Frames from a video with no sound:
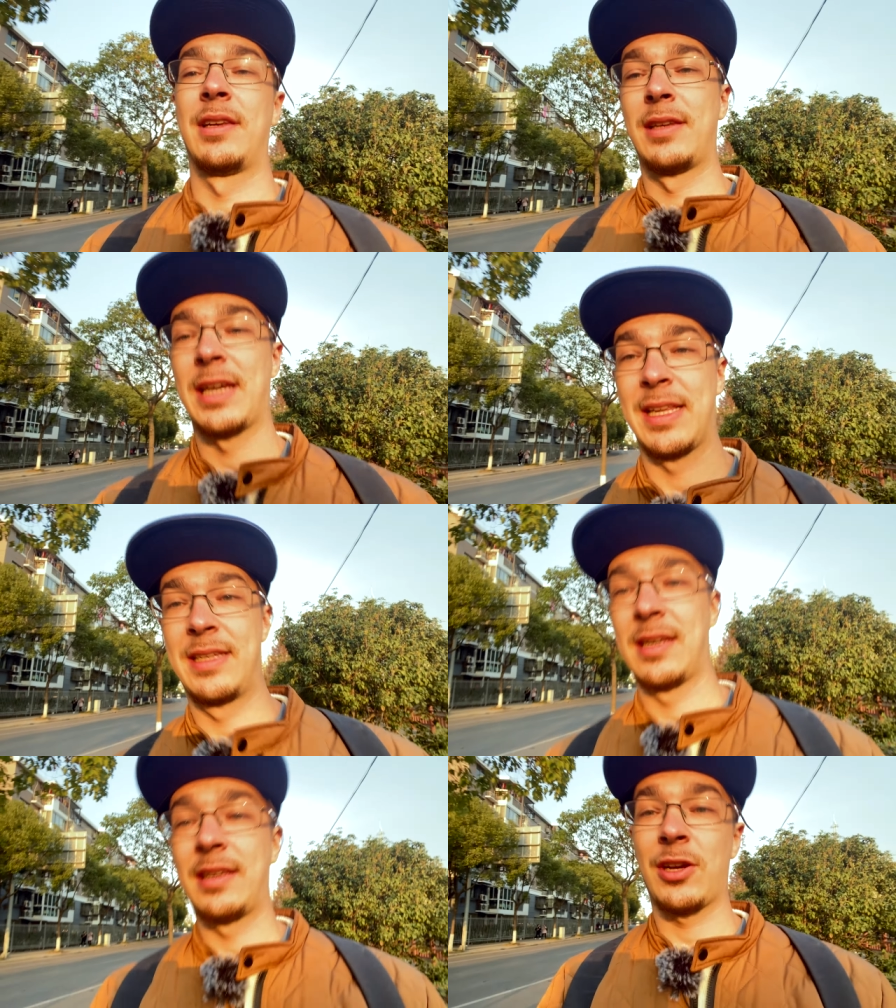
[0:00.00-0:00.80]
Nicotine
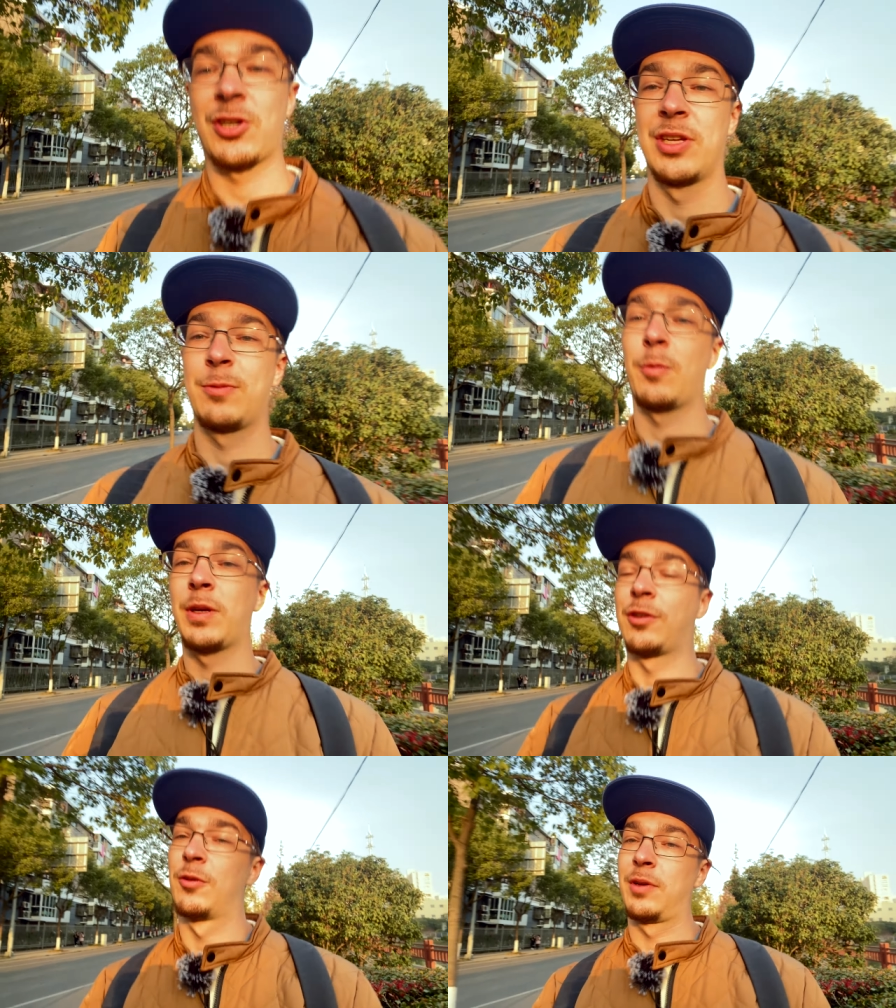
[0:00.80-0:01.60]
addiction is what we're
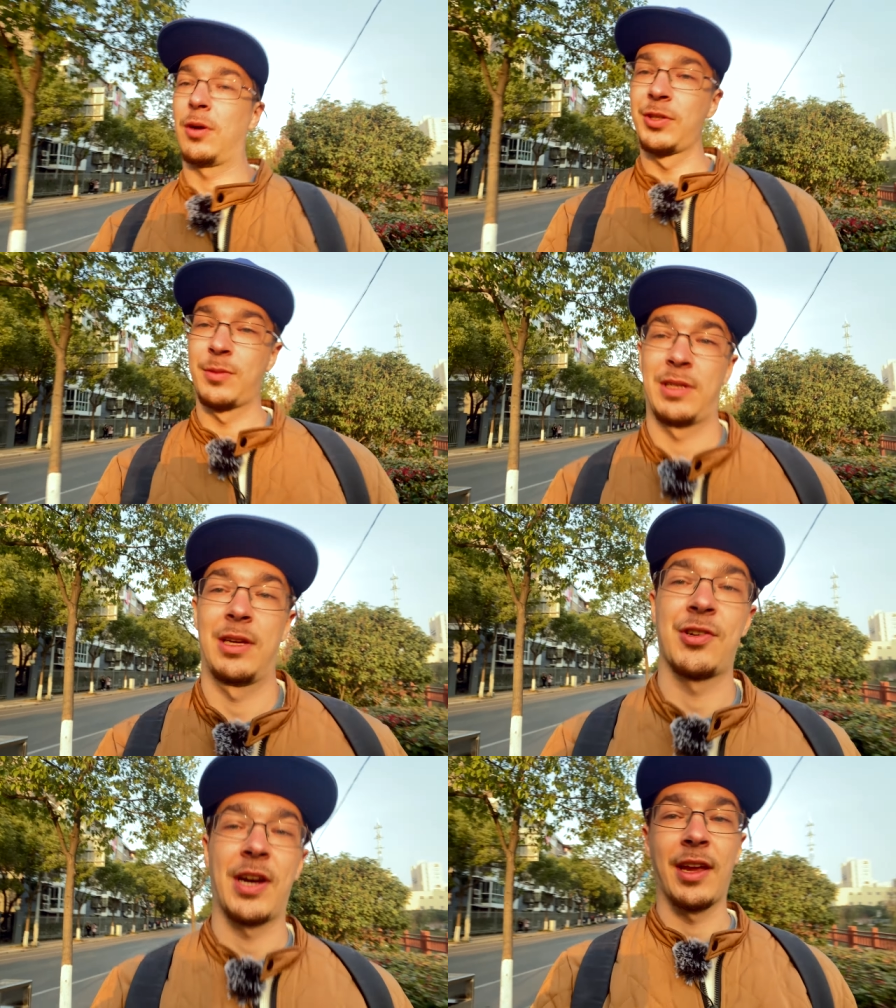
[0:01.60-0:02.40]
ultimately
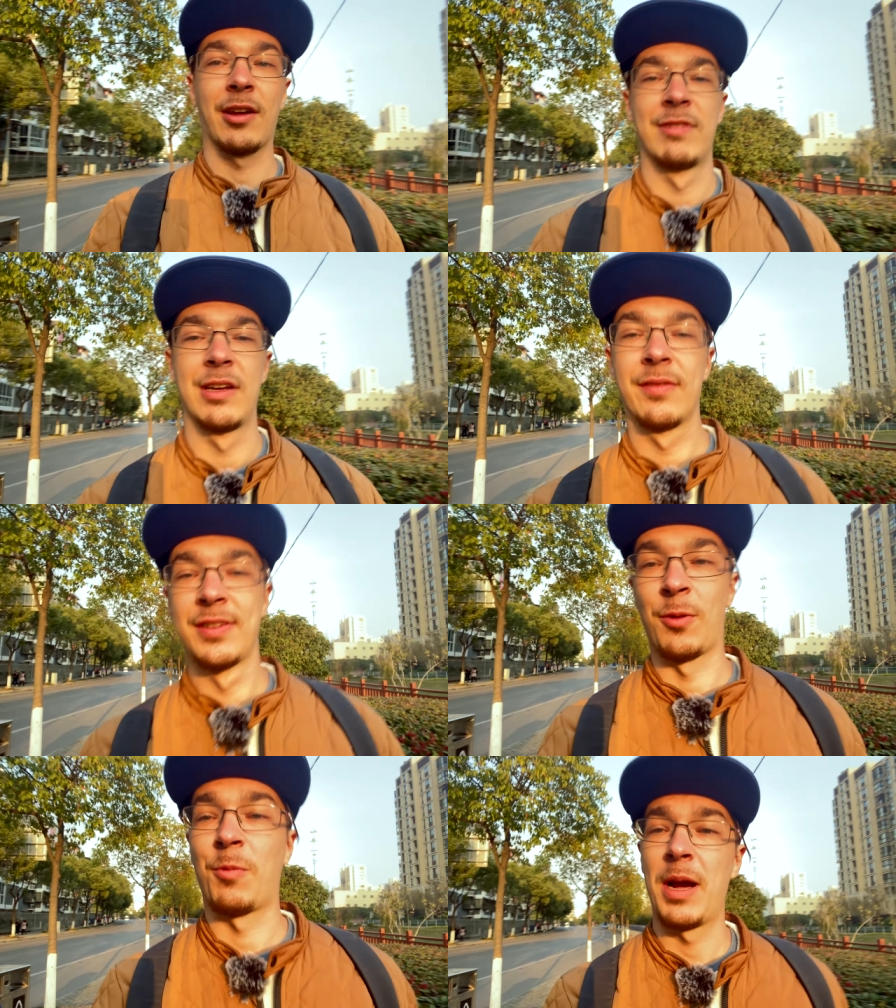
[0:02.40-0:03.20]
trying to get rid of, so
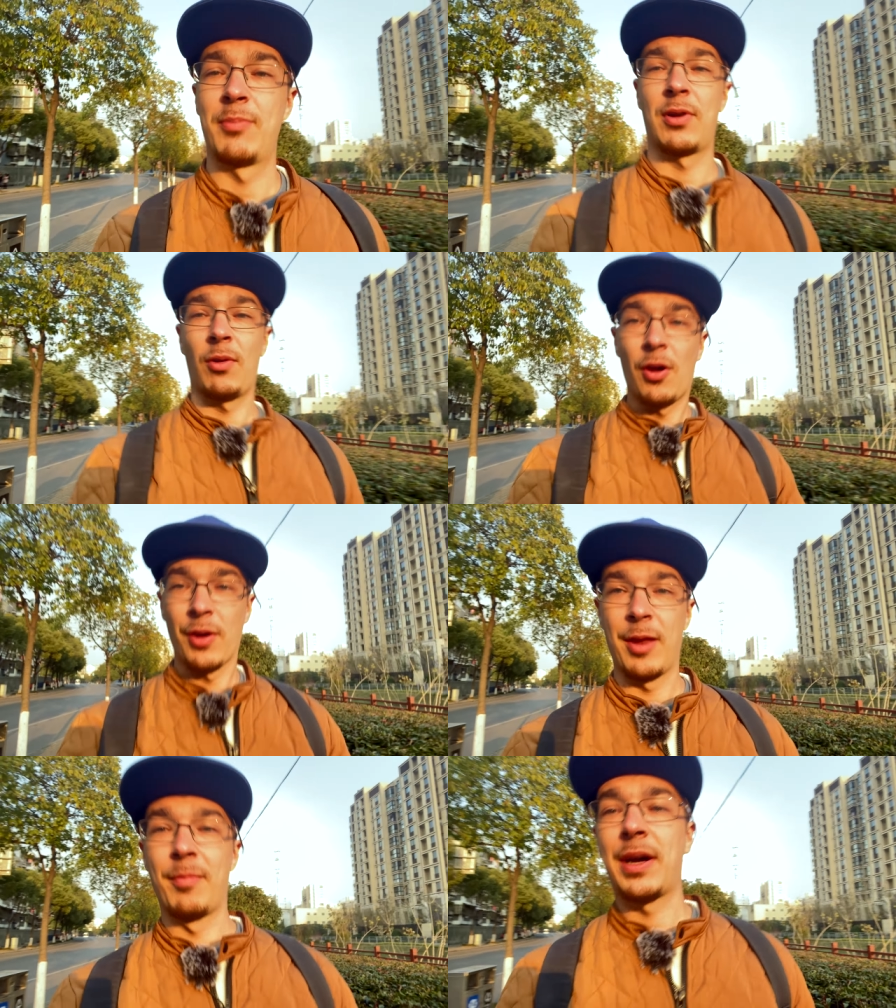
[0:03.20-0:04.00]
why prolong
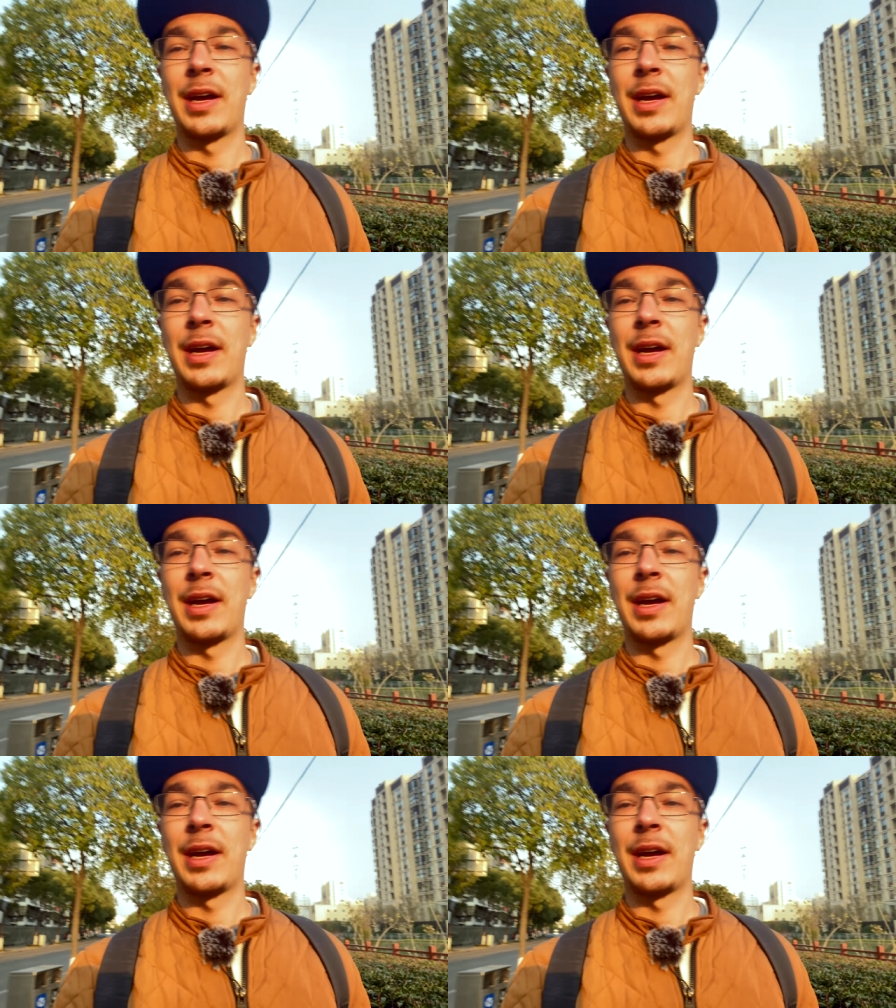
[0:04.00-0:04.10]
it by